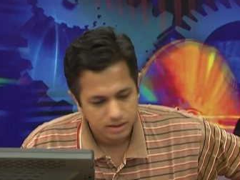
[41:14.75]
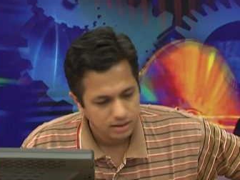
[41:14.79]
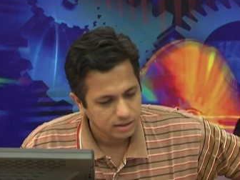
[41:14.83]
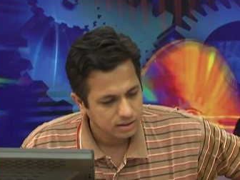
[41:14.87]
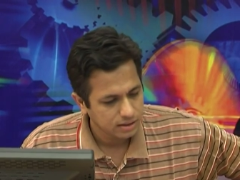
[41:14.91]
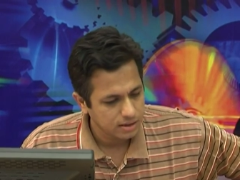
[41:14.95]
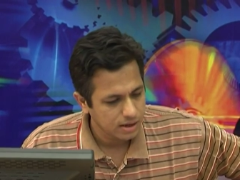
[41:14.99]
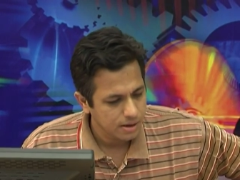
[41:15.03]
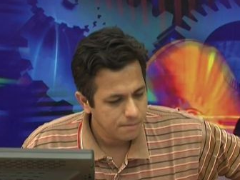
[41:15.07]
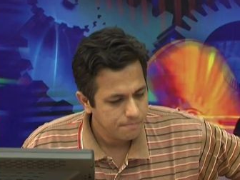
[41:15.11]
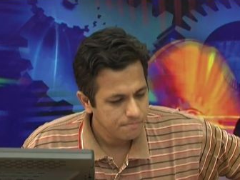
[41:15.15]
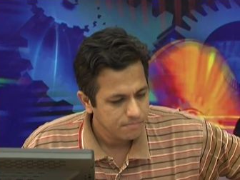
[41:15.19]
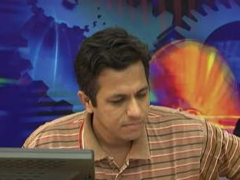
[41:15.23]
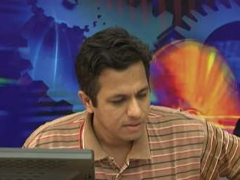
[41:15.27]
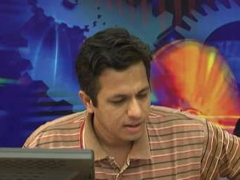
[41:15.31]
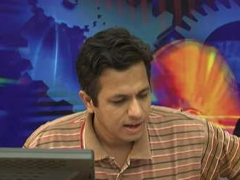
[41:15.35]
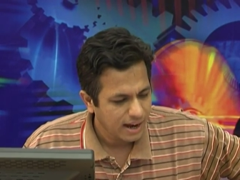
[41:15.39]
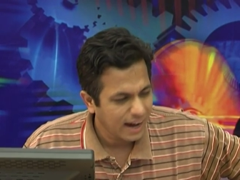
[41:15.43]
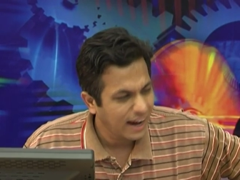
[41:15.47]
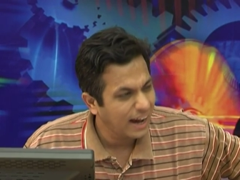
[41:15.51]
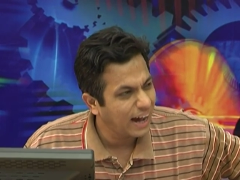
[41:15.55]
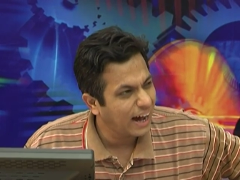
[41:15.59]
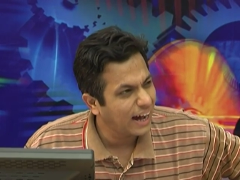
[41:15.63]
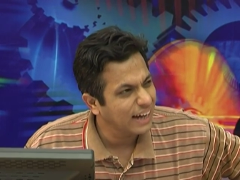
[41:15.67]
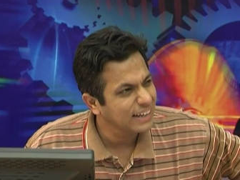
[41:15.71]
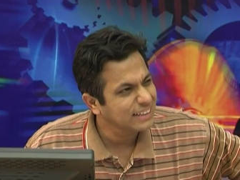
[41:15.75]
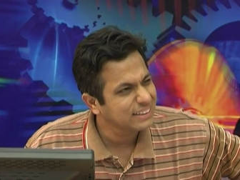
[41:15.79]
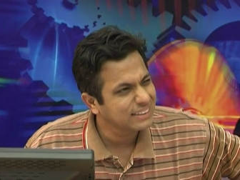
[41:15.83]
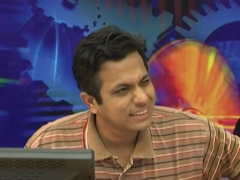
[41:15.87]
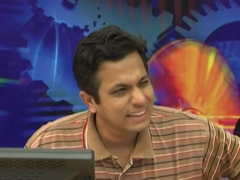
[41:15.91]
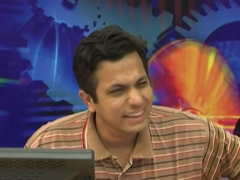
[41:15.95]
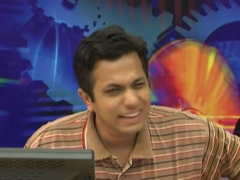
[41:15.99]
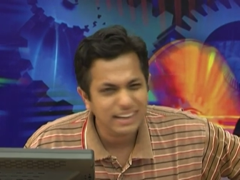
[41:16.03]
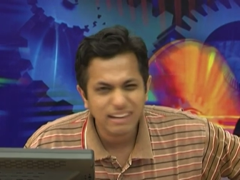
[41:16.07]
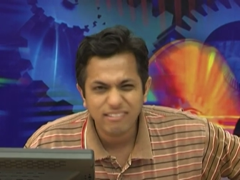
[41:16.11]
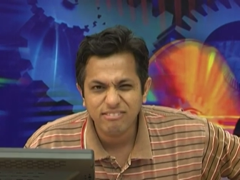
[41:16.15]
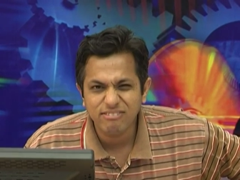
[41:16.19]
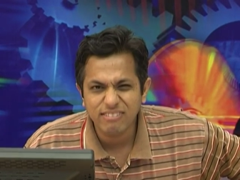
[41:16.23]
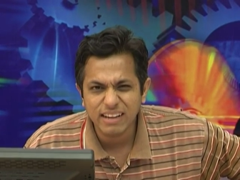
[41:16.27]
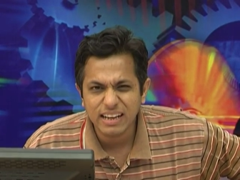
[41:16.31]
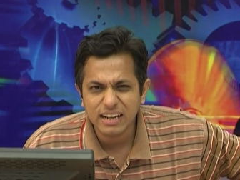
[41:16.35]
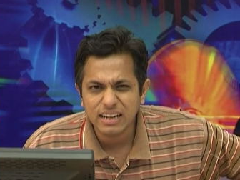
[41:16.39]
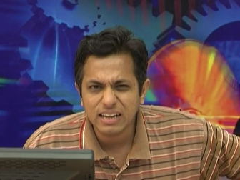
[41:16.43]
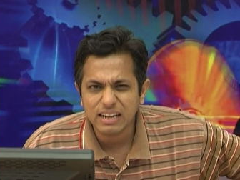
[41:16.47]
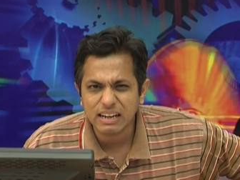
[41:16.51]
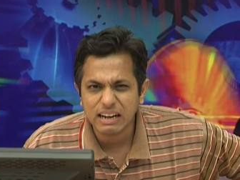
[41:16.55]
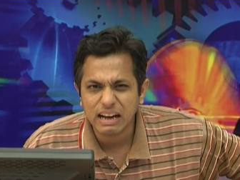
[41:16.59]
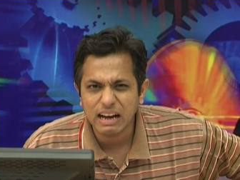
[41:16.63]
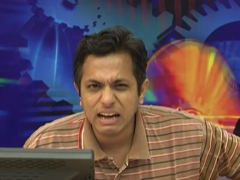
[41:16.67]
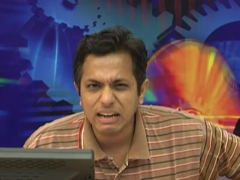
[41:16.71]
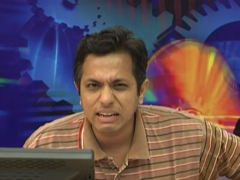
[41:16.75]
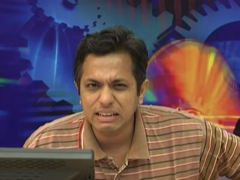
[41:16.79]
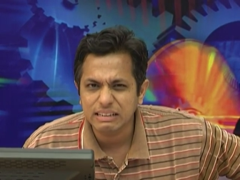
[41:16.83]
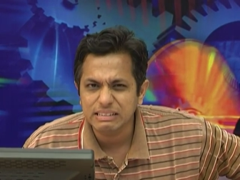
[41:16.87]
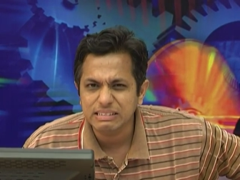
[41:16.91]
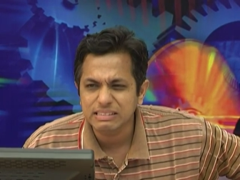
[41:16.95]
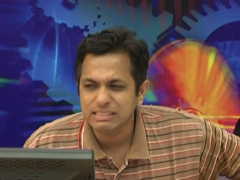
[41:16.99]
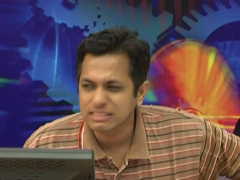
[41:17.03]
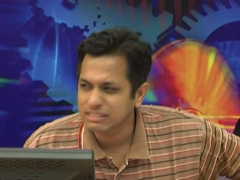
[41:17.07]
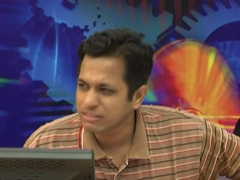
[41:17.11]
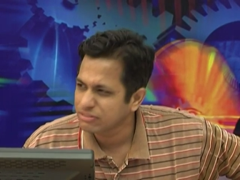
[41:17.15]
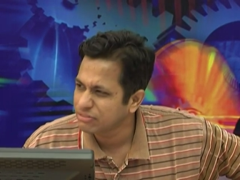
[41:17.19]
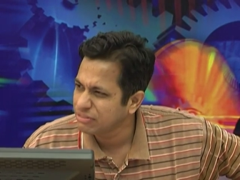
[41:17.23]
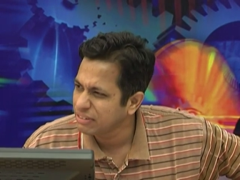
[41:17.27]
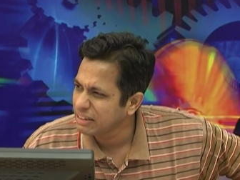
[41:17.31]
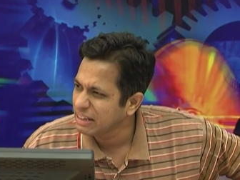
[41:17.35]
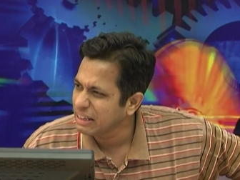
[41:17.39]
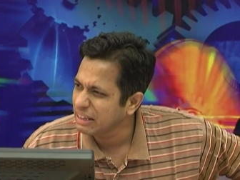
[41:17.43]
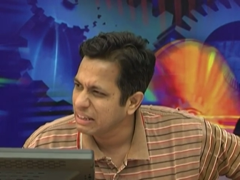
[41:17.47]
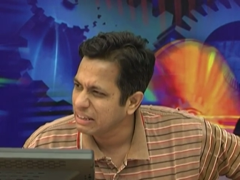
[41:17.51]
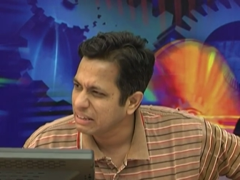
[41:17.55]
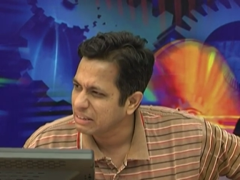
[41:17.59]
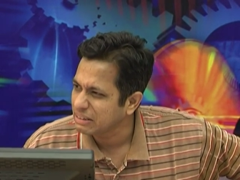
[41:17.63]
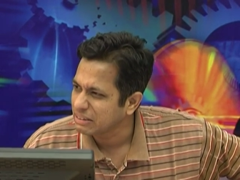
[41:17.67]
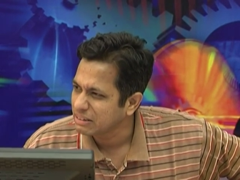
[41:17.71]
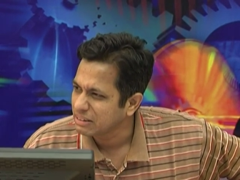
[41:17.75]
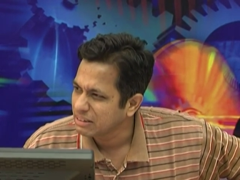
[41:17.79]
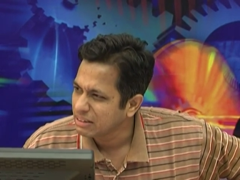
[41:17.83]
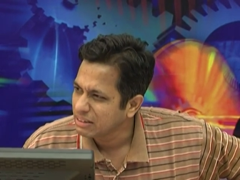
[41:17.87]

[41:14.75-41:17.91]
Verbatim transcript: yeah I, I think WinRAR is free